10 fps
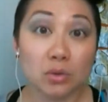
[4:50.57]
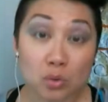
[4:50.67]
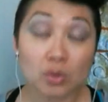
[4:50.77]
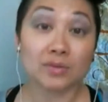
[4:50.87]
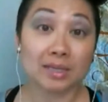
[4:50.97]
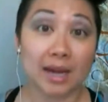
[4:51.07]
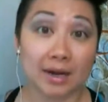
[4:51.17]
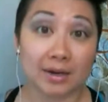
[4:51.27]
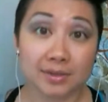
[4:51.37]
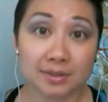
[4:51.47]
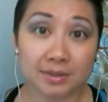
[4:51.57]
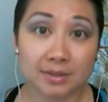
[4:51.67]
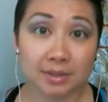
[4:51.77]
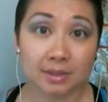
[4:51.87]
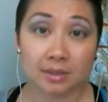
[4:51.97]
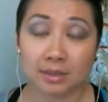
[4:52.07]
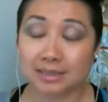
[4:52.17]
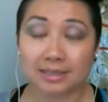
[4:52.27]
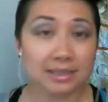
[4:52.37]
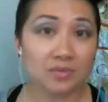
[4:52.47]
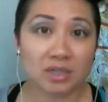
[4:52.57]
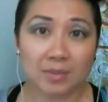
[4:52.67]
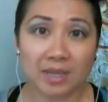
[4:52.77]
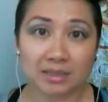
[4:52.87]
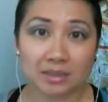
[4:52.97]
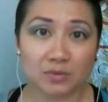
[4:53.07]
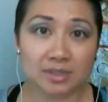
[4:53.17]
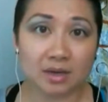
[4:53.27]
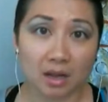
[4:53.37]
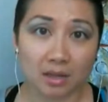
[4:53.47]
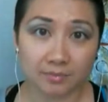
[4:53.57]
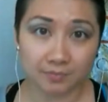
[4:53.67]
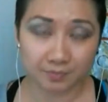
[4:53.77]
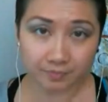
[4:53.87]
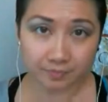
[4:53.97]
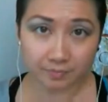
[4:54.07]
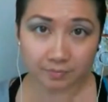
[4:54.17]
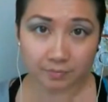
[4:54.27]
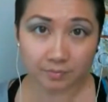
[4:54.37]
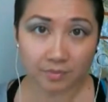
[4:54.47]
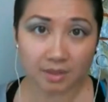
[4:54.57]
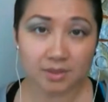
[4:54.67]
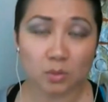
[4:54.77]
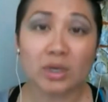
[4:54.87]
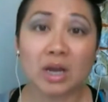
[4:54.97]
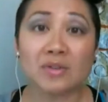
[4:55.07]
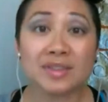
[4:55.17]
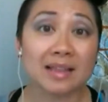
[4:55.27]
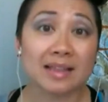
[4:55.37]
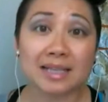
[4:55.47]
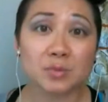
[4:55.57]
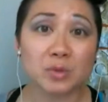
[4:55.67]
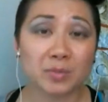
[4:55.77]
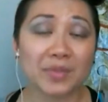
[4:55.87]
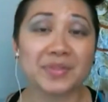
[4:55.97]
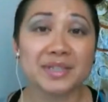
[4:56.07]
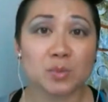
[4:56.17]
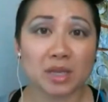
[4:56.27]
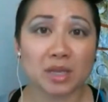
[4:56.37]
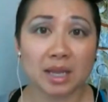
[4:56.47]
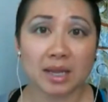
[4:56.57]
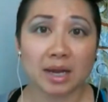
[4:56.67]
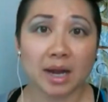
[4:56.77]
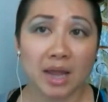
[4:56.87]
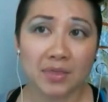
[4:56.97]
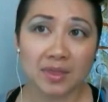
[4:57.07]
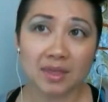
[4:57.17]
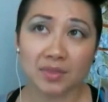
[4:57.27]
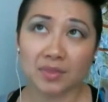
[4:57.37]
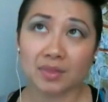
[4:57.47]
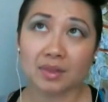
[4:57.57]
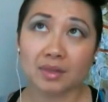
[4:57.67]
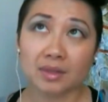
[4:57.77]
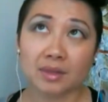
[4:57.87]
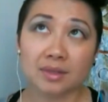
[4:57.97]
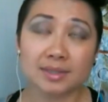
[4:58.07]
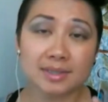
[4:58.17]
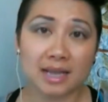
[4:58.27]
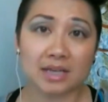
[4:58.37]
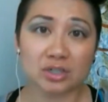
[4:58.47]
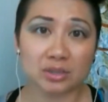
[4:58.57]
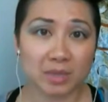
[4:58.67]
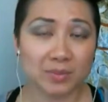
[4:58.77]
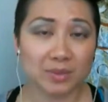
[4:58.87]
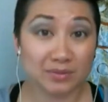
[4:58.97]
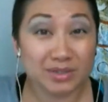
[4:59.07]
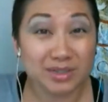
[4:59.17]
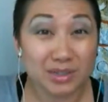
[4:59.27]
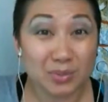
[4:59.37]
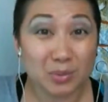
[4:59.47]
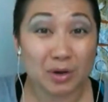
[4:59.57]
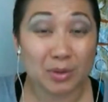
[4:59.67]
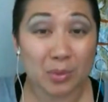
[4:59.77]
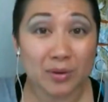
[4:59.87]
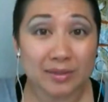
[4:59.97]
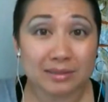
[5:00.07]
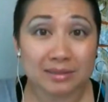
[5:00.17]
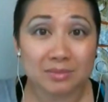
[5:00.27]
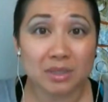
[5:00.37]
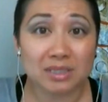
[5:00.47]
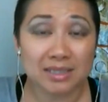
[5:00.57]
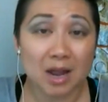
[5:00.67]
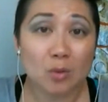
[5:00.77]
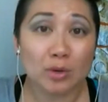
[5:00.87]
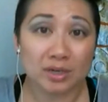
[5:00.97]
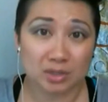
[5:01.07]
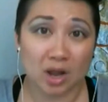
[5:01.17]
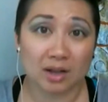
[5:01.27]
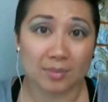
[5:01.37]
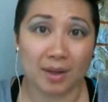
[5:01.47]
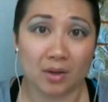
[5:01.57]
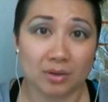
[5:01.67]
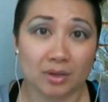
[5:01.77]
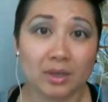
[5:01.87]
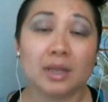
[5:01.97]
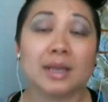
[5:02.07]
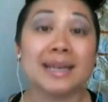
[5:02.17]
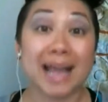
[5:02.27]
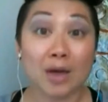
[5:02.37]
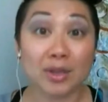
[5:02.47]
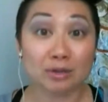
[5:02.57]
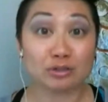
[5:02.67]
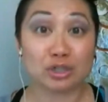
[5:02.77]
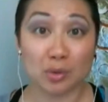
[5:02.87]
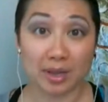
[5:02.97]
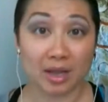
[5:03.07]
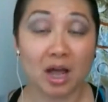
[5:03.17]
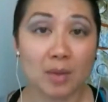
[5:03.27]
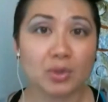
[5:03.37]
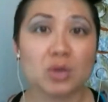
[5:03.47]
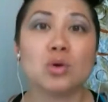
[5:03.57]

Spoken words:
who even cares. Is this even going to make a difference at all? So we covered that last week, but this week I think this is actually maybe even a little bit more important because now we're going to talk about, now that you're showing up,